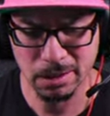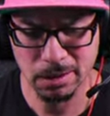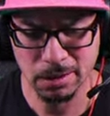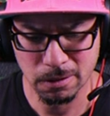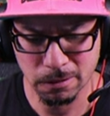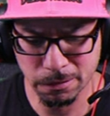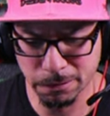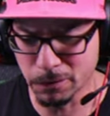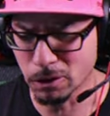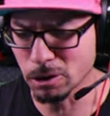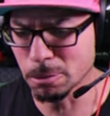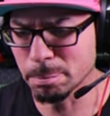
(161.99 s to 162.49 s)

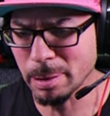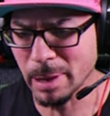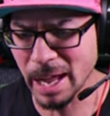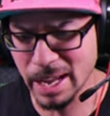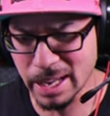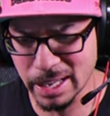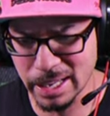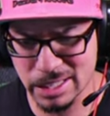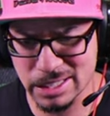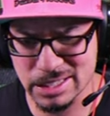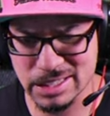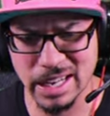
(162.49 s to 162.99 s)
fruit
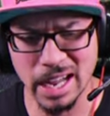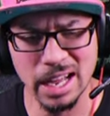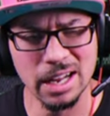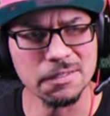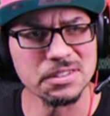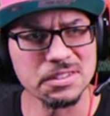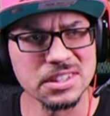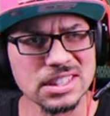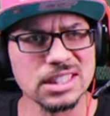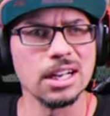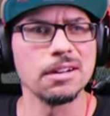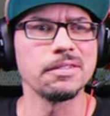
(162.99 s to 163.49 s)
baggage kind of
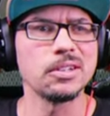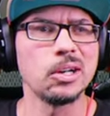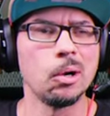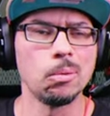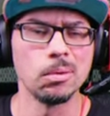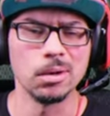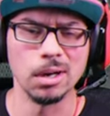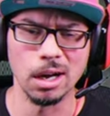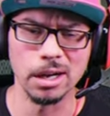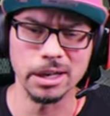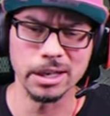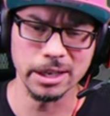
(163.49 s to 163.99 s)
stuff going
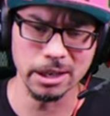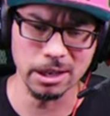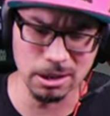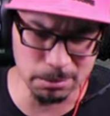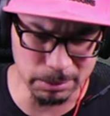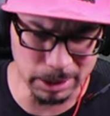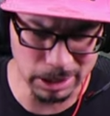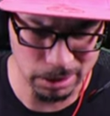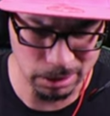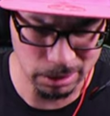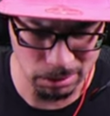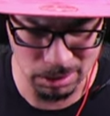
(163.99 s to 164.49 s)
on here. I mean, you
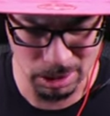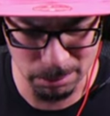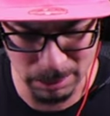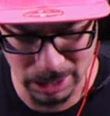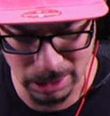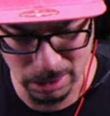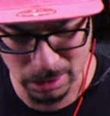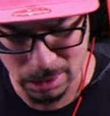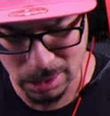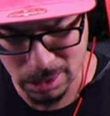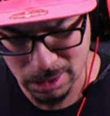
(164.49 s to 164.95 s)
know what I mean?